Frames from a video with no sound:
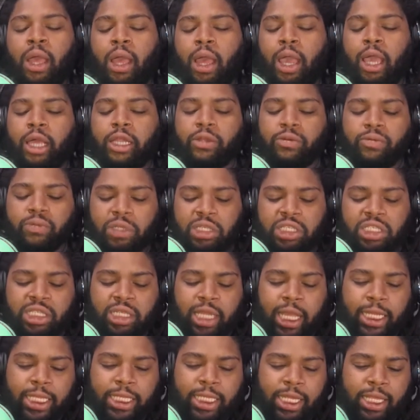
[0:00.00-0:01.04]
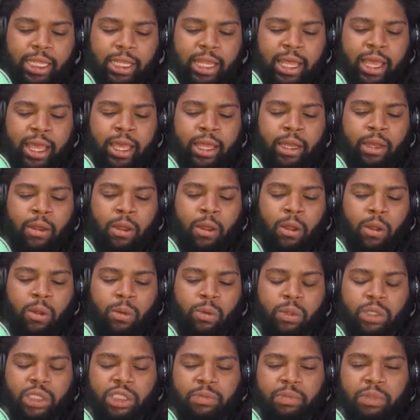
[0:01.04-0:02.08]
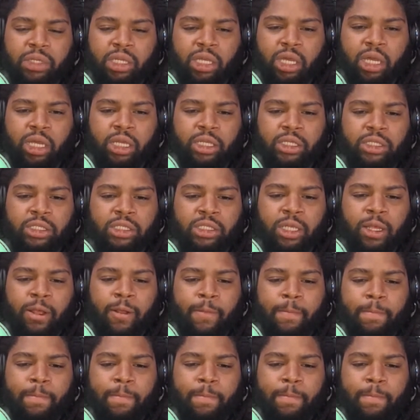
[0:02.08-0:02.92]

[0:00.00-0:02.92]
And the reason I did that was because